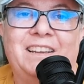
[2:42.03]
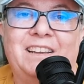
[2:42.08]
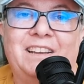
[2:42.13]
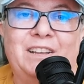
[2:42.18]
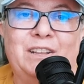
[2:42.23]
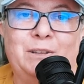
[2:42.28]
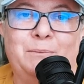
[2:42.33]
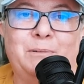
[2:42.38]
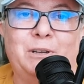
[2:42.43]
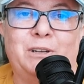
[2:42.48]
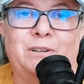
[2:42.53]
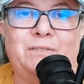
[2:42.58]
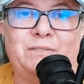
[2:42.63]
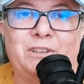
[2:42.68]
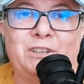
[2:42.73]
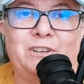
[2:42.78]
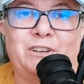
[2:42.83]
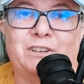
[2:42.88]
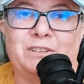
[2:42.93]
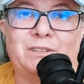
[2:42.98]
In the middle of
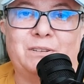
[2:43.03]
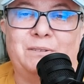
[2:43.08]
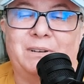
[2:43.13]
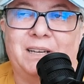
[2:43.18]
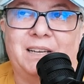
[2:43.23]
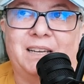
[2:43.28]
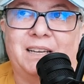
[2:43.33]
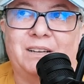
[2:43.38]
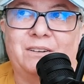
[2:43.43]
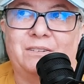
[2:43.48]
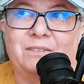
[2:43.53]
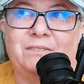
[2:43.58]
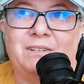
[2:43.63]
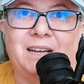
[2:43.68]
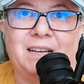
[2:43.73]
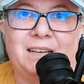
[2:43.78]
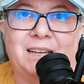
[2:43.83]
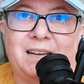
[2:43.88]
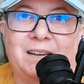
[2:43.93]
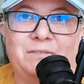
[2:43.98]
an earthquake or
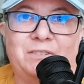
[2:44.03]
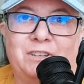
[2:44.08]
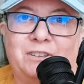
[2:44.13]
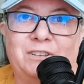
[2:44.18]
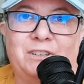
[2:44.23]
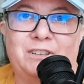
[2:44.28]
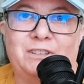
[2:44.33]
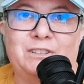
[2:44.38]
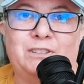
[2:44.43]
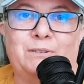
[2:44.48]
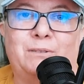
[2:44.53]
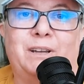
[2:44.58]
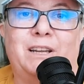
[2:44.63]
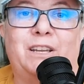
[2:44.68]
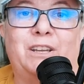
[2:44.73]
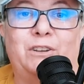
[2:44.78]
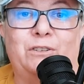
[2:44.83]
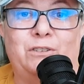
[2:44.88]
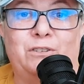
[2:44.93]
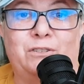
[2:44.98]
right after an earthquake,
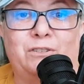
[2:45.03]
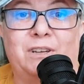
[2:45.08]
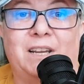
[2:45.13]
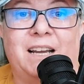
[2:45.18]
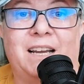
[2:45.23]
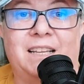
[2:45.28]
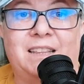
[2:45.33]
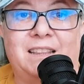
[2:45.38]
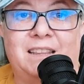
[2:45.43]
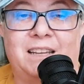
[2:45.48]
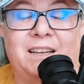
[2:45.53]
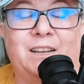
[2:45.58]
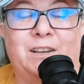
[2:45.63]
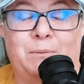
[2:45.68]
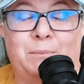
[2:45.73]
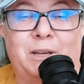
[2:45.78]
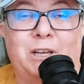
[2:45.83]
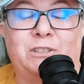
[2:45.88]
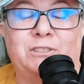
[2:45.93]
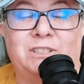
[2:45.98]
you do not think
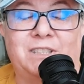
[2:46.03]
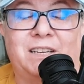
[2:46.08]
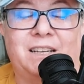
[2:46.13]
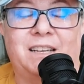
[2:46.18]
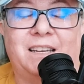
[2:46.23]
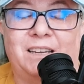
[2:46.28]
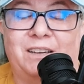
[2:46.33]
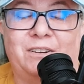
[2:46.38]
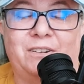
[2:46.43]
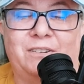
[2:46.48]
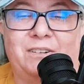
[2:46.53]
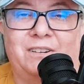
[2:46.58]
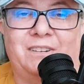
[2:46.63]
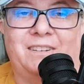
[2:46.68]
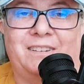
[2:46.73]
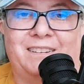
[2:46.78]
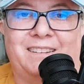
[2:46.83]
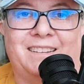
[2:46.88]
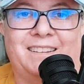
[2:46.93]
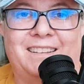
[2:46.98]
about checking your,
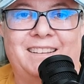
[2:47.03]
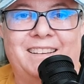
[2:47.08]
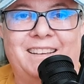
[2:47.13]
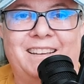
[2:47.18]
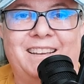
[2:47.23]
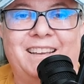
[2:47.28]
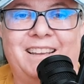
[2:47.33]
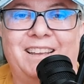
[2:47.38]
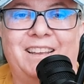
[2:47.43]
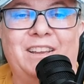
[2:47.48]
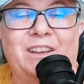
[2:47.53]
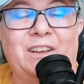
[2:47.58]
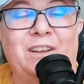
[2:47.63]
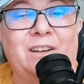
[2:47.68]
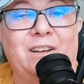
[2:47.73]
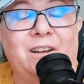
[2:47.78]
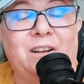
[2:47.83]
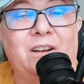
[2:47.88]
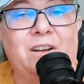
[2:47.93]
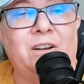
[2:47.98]

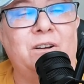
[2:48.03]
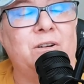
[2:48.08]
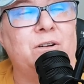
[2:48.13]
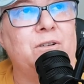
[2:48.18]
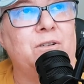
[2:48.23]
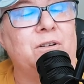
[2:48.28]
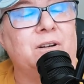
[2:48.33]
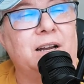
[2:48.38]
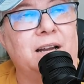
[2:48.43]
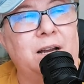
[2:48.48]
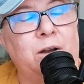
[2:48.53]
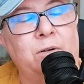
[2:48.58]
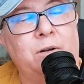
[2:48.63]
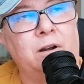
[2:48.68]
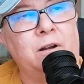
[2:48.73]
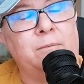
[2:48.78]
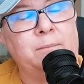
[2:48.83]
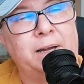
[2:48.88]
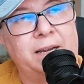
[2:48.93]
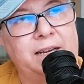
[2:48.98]
oh, how
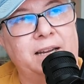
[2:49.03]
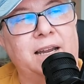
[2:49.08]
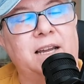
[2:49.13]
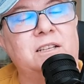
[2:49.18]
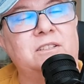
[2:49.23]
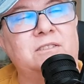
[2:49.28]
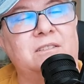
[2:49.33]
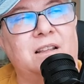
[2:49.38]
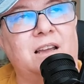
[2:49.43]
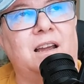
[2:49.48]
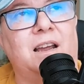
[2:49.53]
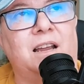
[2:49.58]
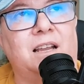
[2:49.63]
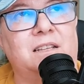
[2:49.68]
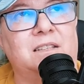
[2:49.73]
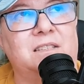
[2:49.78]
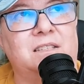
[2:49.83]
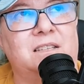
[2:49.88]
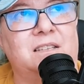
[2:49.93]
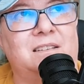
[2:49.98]
are my gas
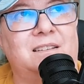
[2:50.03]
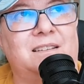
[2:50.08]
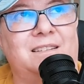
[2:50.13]
lines?